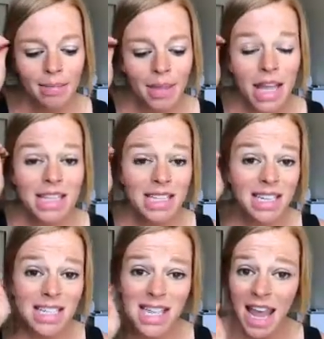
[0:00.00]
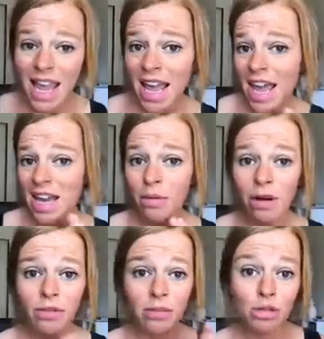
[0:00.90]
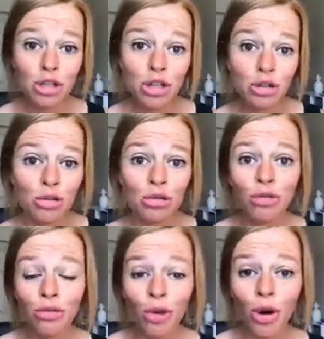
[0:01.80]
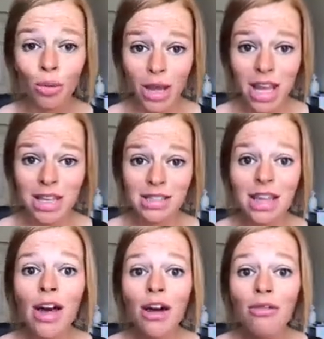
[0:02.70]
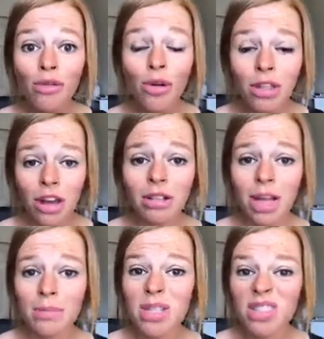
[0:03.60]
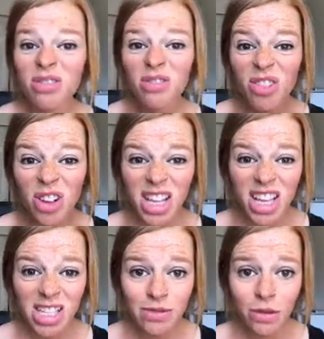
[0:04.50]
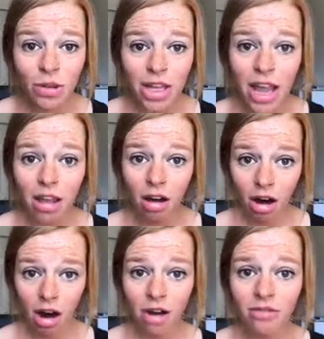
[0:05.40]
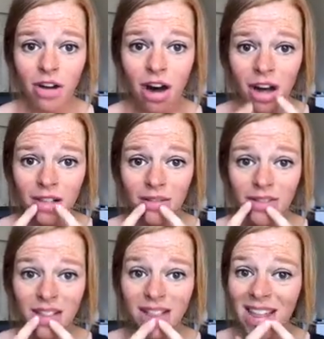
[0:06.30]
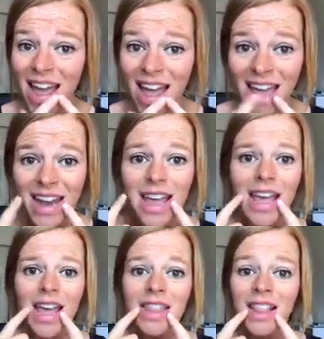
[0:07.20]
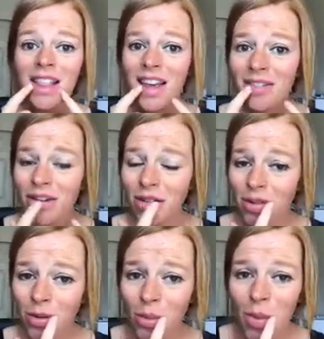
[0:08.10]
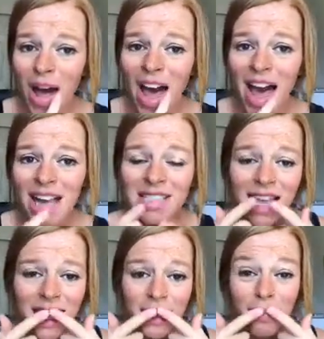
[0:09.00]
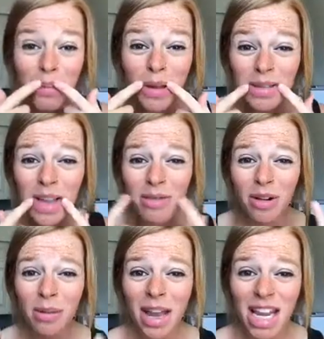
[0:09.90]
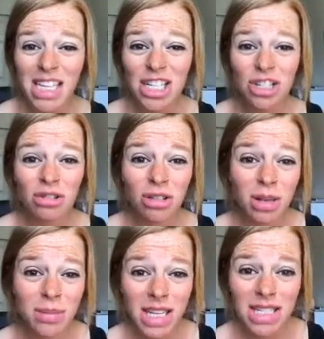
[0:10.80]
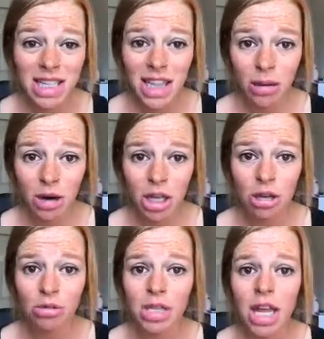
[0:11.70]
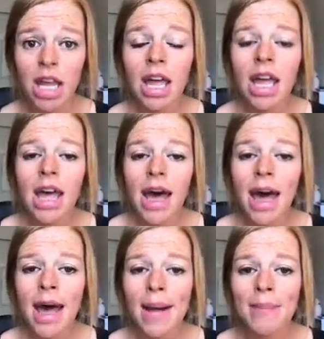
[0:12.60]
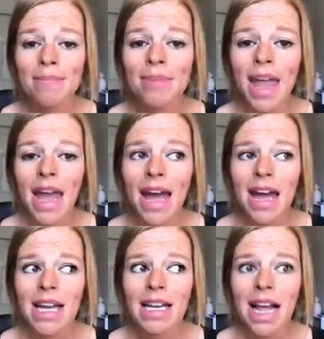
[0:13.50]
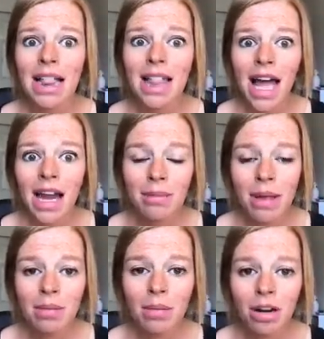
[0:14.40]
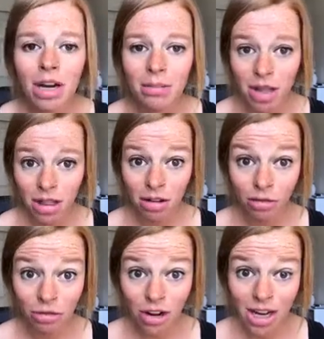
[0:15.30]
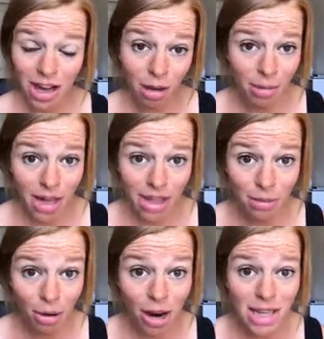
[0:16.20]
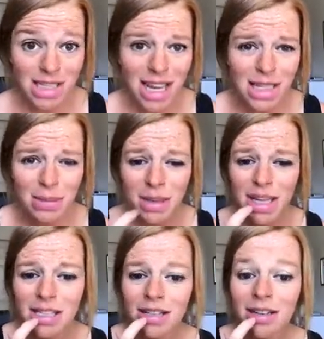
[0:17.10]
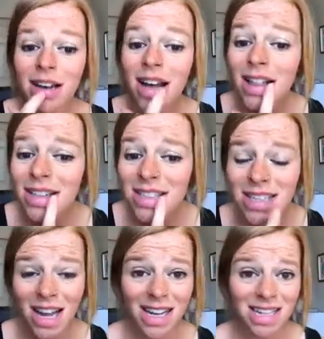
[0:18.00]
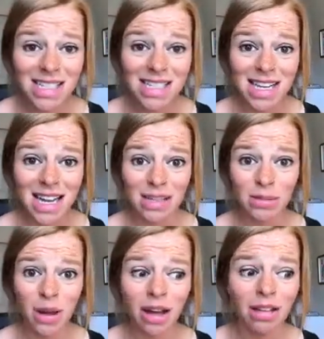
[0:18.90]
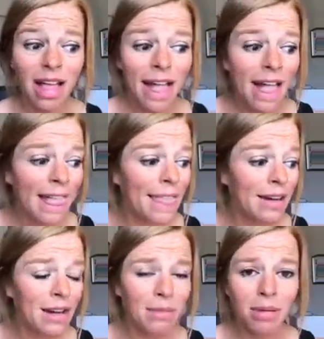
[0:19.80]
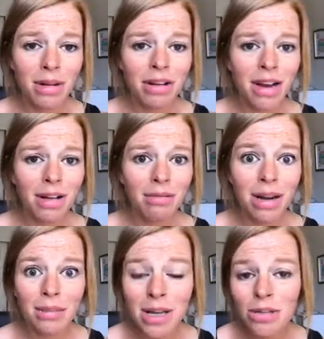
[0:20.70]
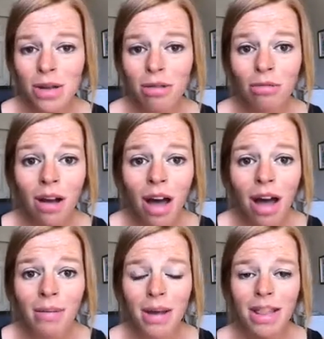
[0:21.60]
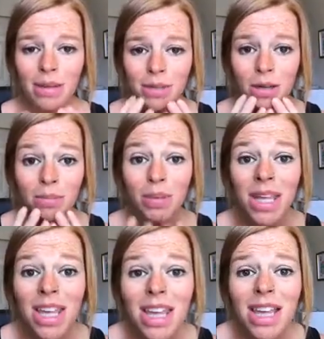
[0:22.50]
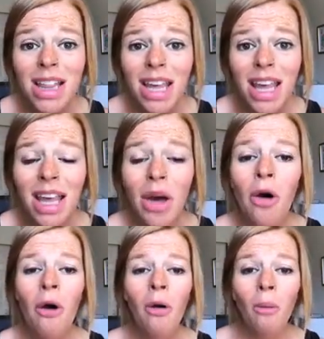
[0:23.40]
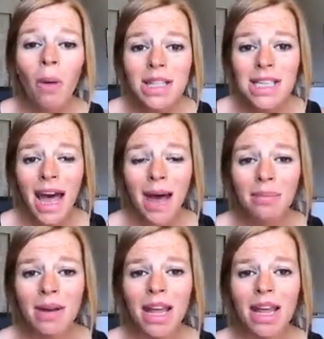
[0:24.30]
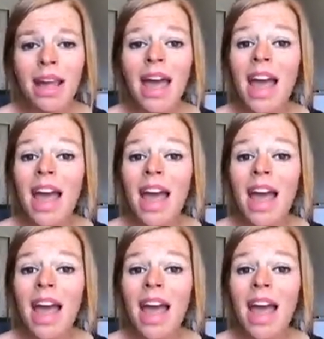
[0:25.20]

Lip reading: It's going to take anywhere from 2 to 4 weeks for their lips to fully exfoliate off all of the lead, the leftover wax, any buildup from any additional lipsticks that they were using. And a lot of people are going to be a little freaked out by the process because their color's not going to stay as well. And they're going to be wondering, what am I doing wrong? My lips are peeling. What's happening?